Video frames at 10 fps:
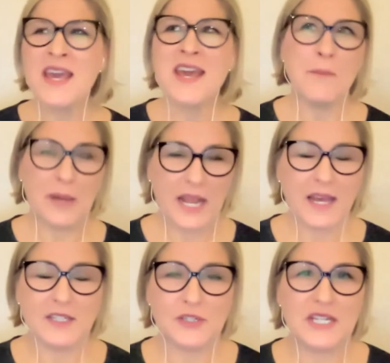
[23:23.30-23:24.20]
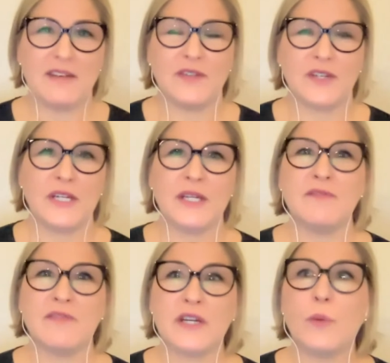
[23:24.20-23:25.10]
But I understand very,
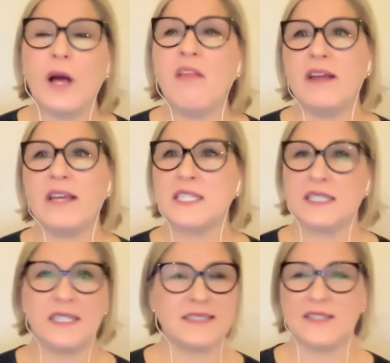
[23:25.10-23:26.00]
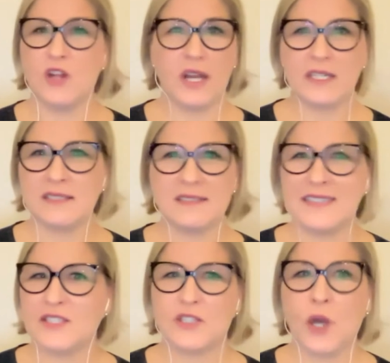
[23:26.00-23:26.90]
very well that it's
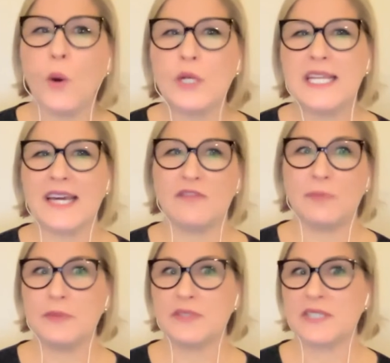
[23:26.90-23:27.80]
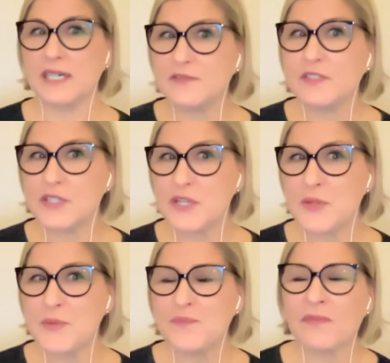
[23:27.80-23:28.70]
totally out of people's comfort
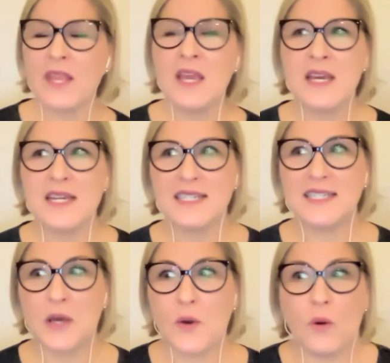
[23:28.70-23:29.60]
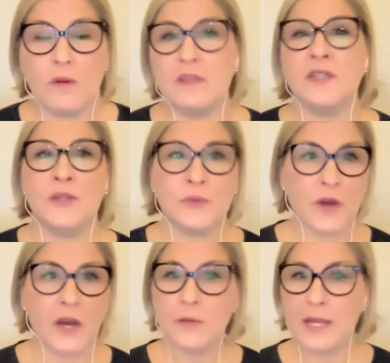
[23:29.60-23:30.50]
zone. So you've
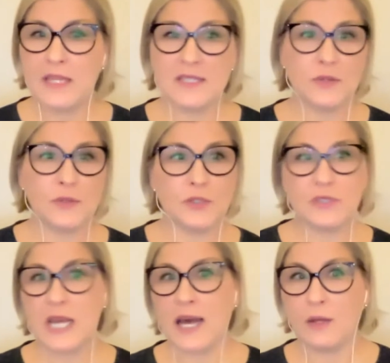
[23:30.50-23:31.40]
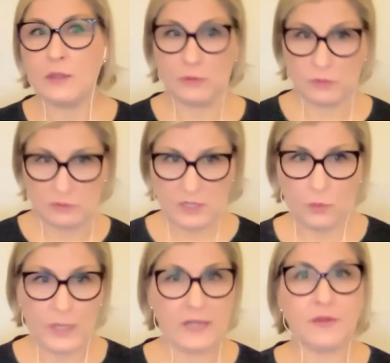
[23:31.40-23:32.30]
got your bathing suit or your towel or,
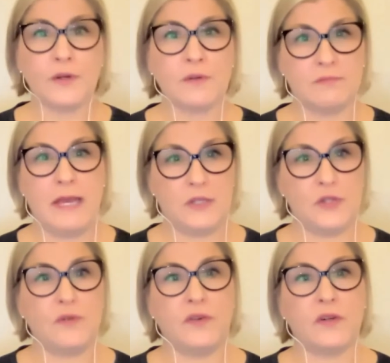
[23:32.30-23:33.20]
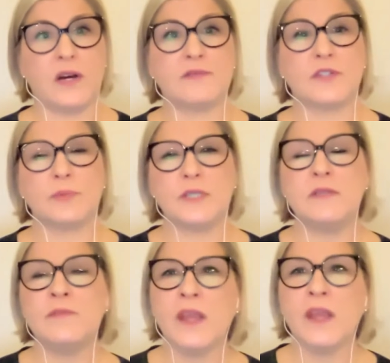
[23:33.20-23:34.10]
whatever makes you feel
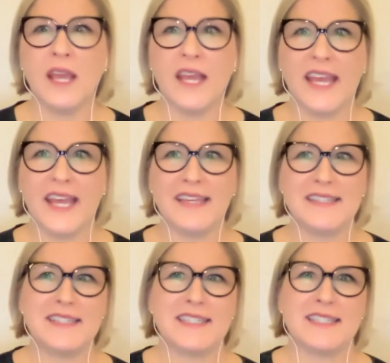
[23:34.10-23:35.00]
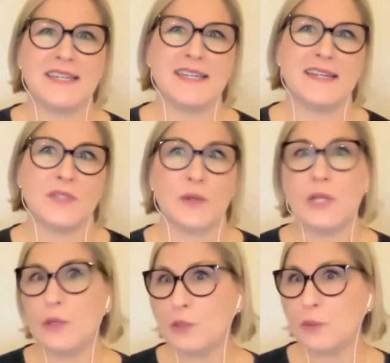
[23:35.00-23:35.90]
comfortable. And so
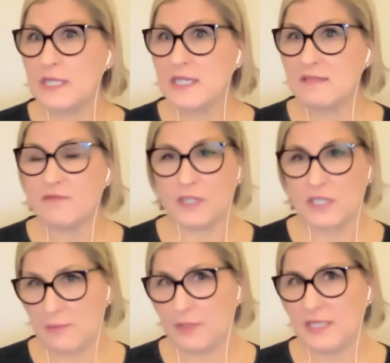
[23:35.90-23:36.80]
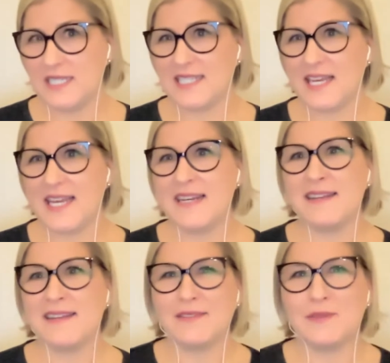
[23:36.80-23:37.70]
Oulu is, for example, a design
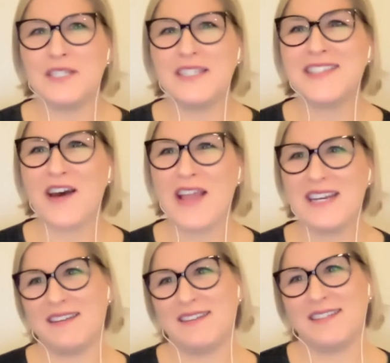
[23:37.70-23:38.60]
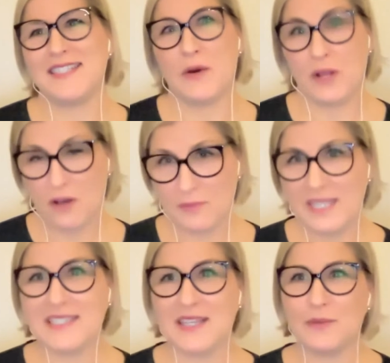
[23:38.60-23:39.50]
sauna
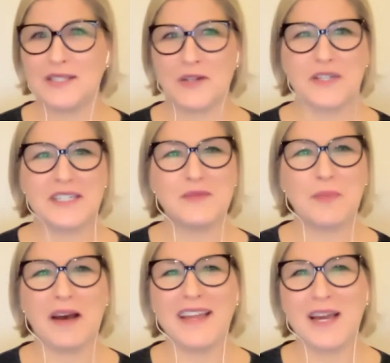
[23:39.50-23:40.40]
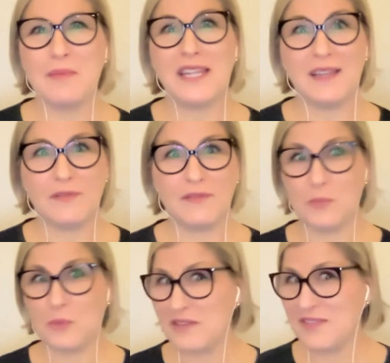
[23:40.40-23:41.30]
complex that was started by, I believe, the
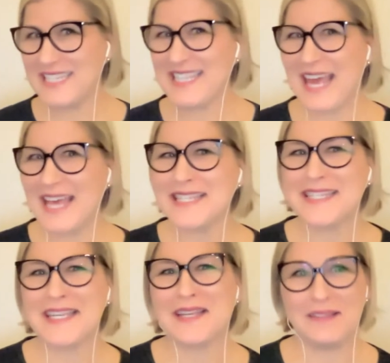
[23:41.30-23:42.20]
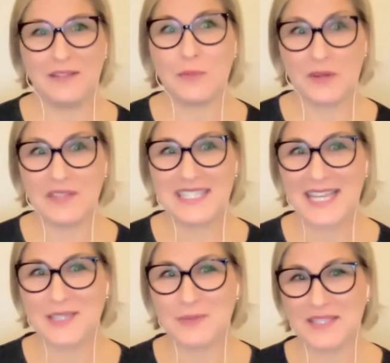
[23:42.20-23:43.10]
previous guest. Your previous
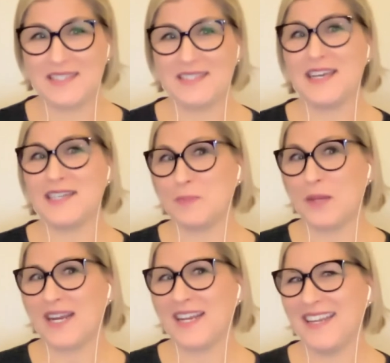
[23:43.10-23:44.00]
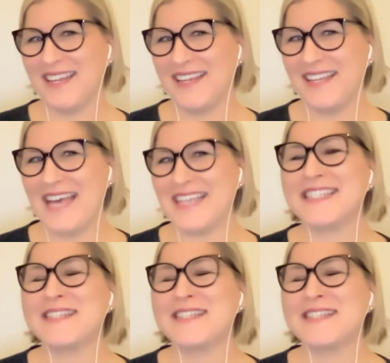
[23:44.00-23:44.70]
guest was Jasper? Yes.